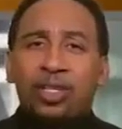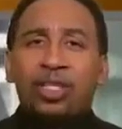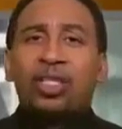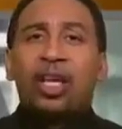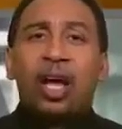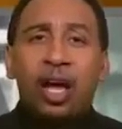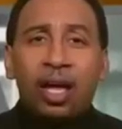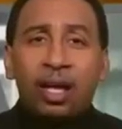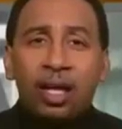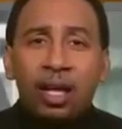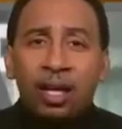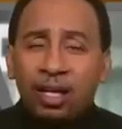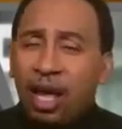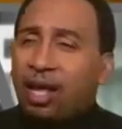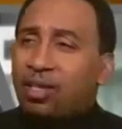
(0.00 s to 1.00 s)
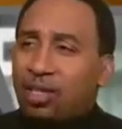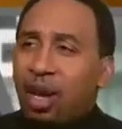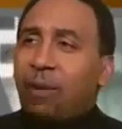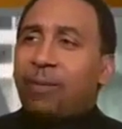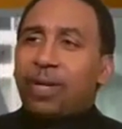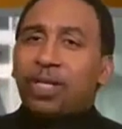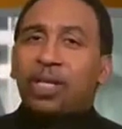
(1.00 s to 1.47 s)
son that
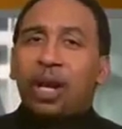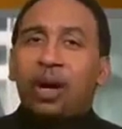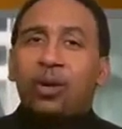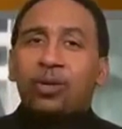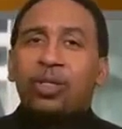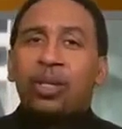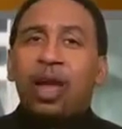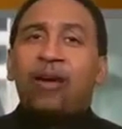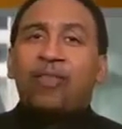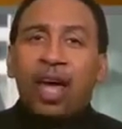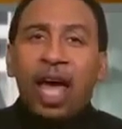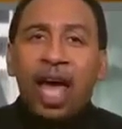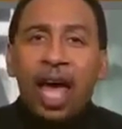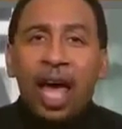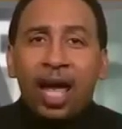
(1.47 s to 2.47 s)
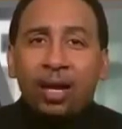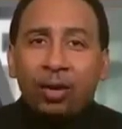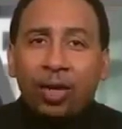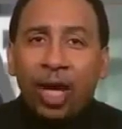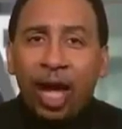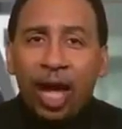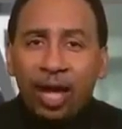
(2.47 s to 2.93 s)
Jerry Jones never had,
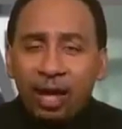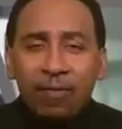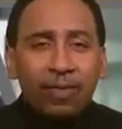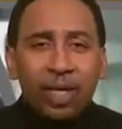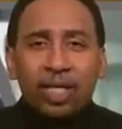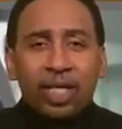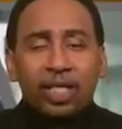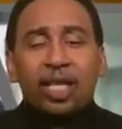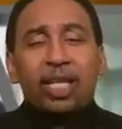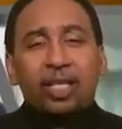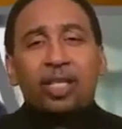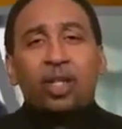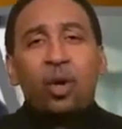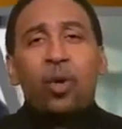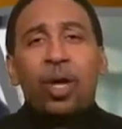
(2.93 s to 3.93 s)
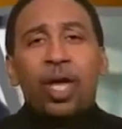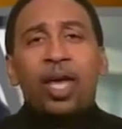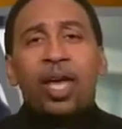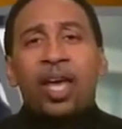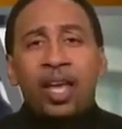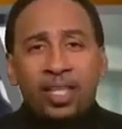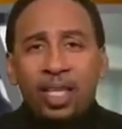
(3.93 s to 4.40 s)
okay? This is who
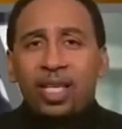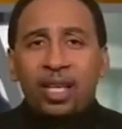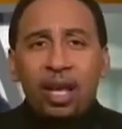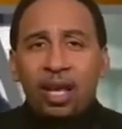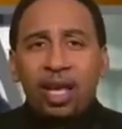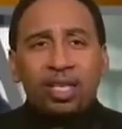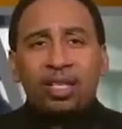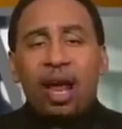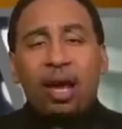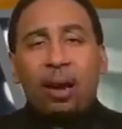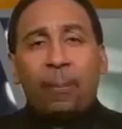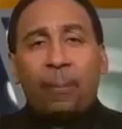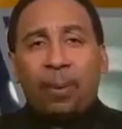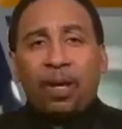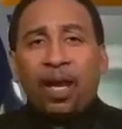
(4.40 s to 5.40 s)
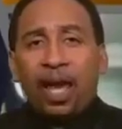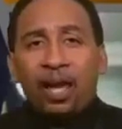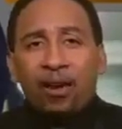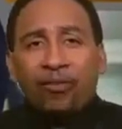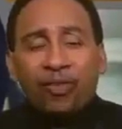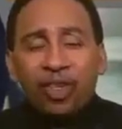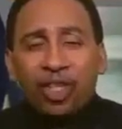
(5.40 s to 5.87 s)
he is. He's not a
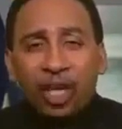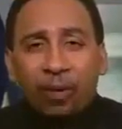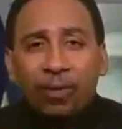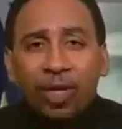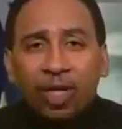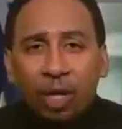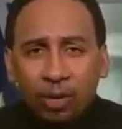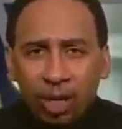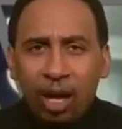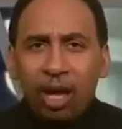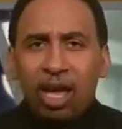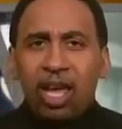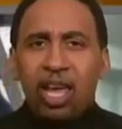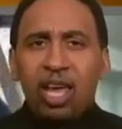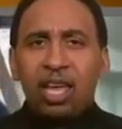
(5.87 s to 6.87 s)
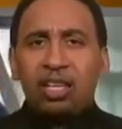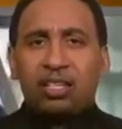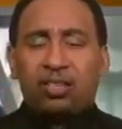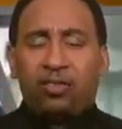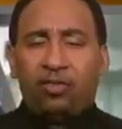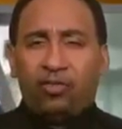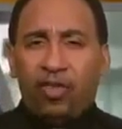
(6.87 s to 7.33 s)
player for Jerry Jones.
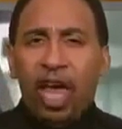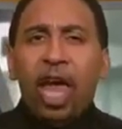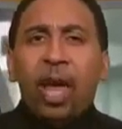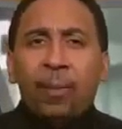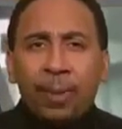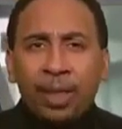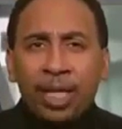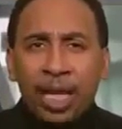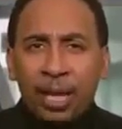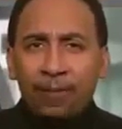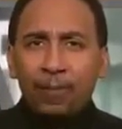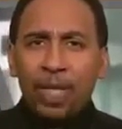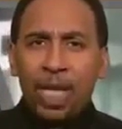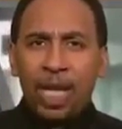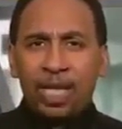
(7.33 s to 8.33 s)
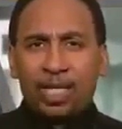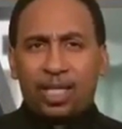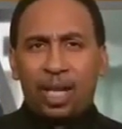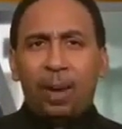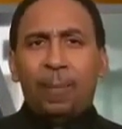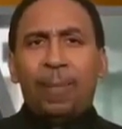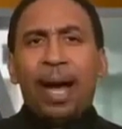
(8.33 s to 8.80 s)
He's family. He's
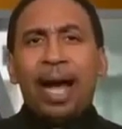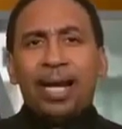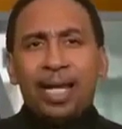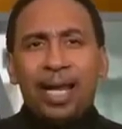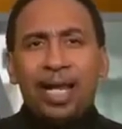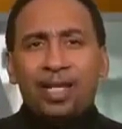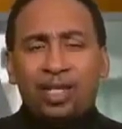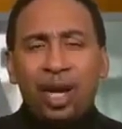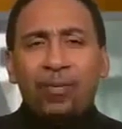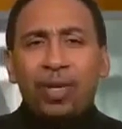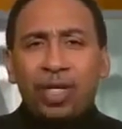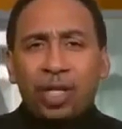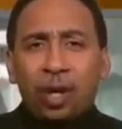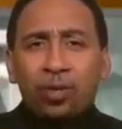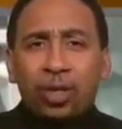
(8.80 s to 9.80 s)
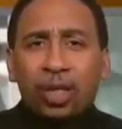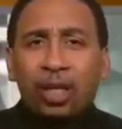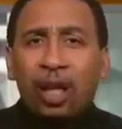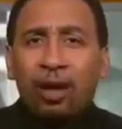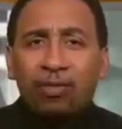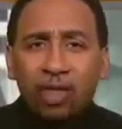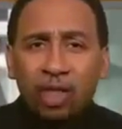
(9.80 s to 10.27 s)
somebody that Jerry Jones
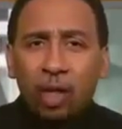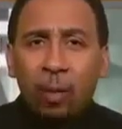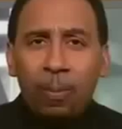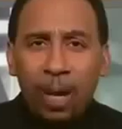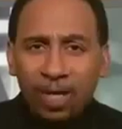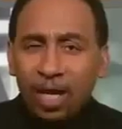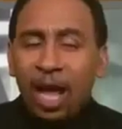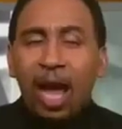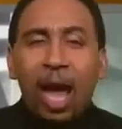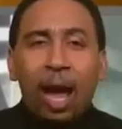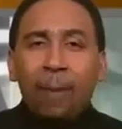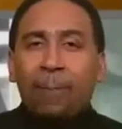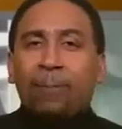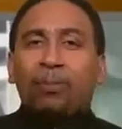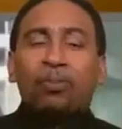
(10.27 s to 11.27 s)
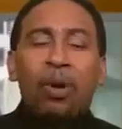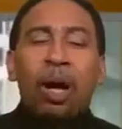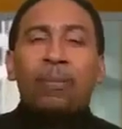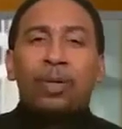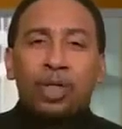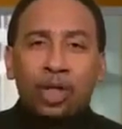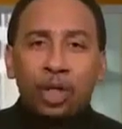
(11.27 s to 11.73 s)
loves so much. I
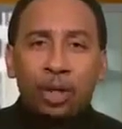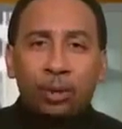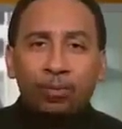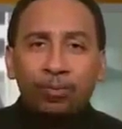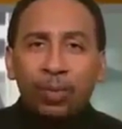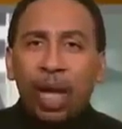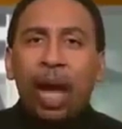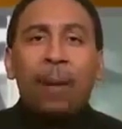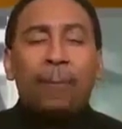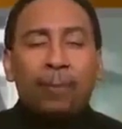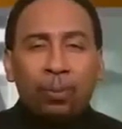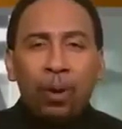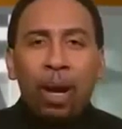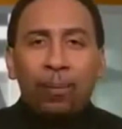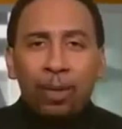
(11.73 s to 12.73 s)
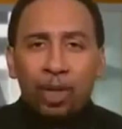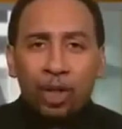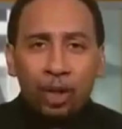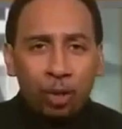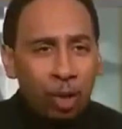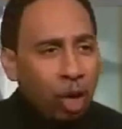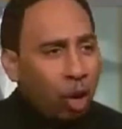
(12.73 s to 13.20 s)
promise you,
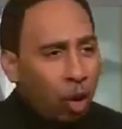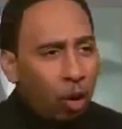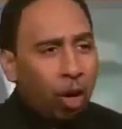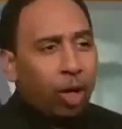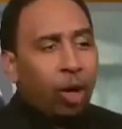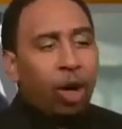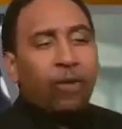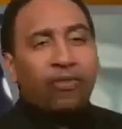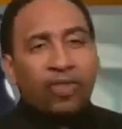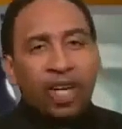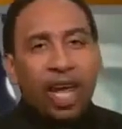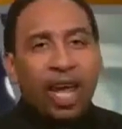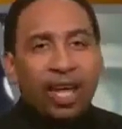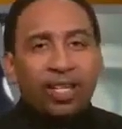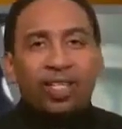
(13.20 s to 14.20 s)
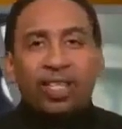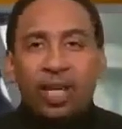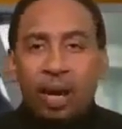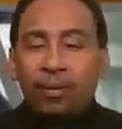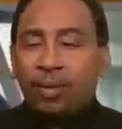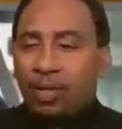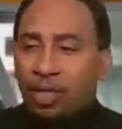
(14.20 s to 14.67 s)
on off days,
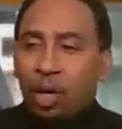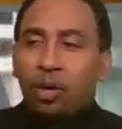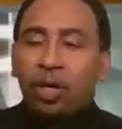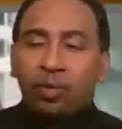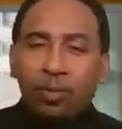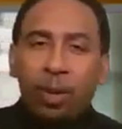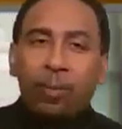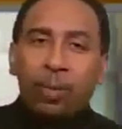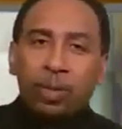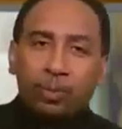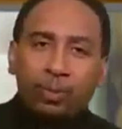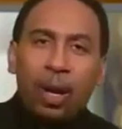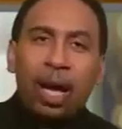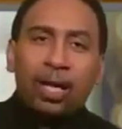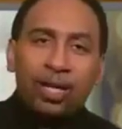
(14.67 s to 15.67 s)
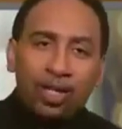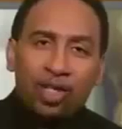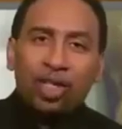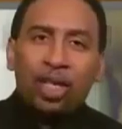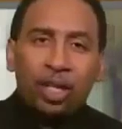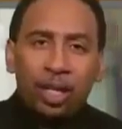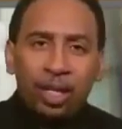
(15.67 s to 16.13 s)
Tony Romo's probably
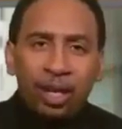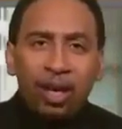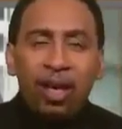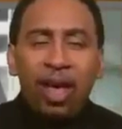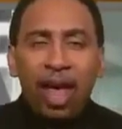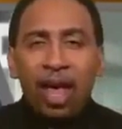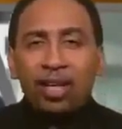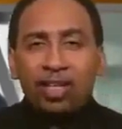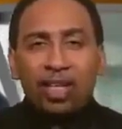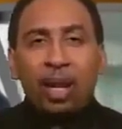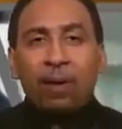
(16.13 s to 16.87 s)
chilling at